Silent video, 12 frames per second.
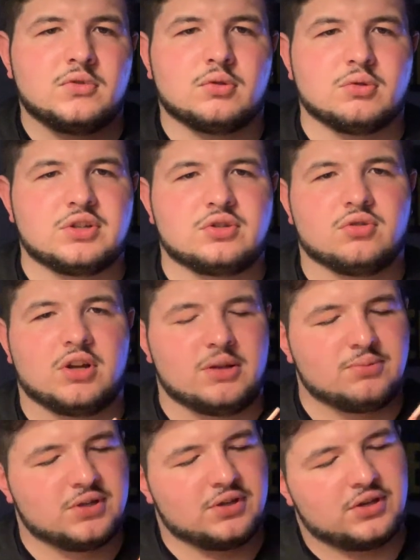three
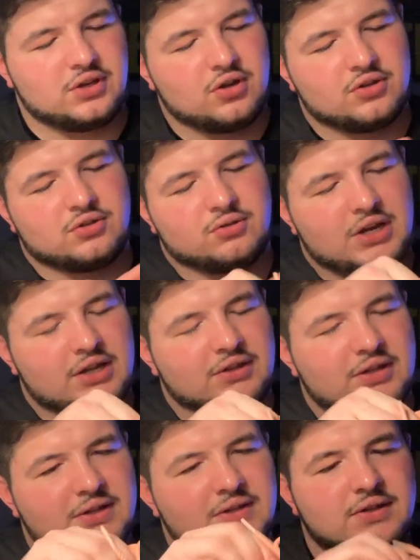stripes. And then you also got
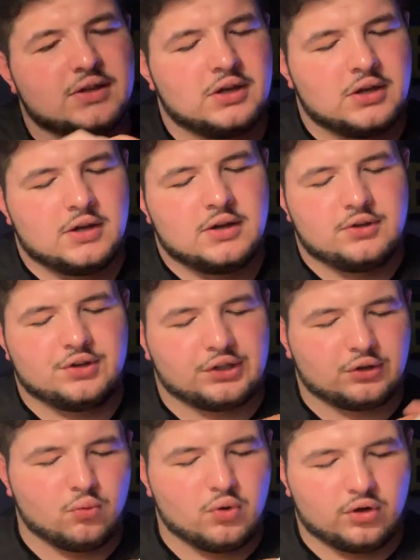these, you
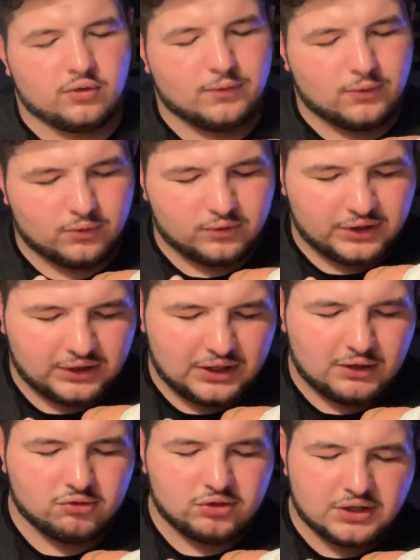got the wonderful like
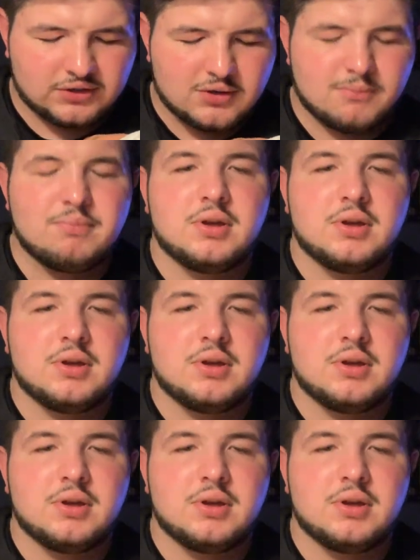iridescent